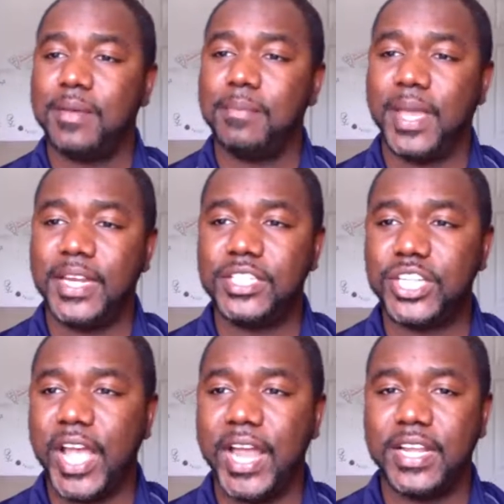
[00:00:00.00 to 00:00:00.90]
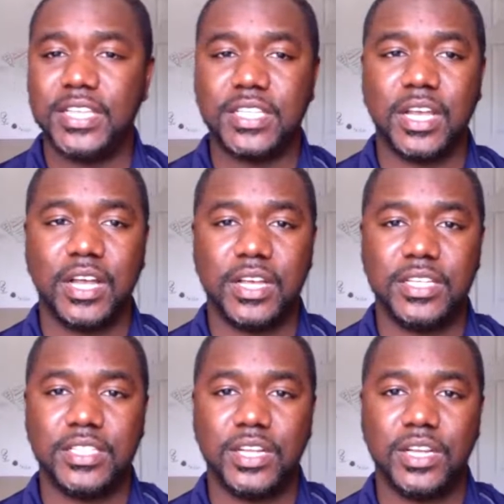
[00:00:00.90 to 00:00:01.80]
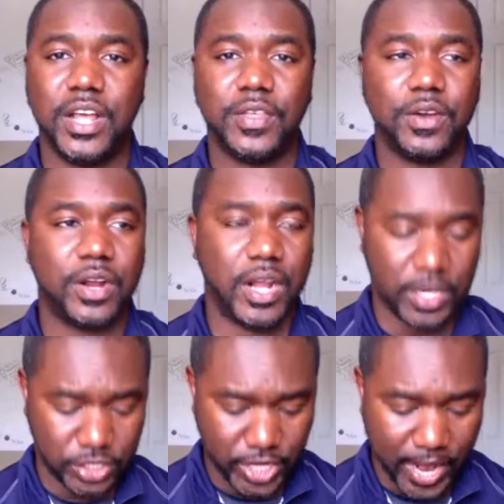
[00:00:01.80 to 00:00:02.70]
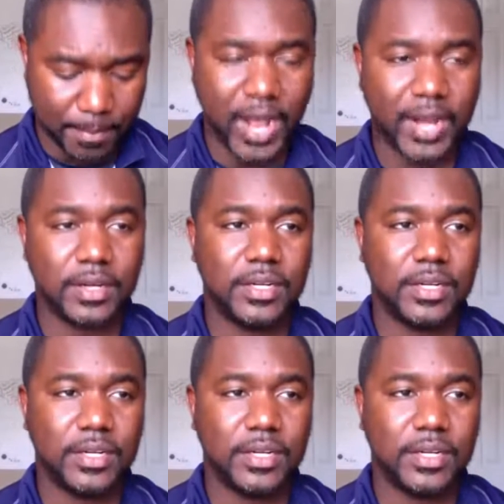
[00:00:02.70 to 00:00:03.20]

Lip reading: ManyChat is another chat bot.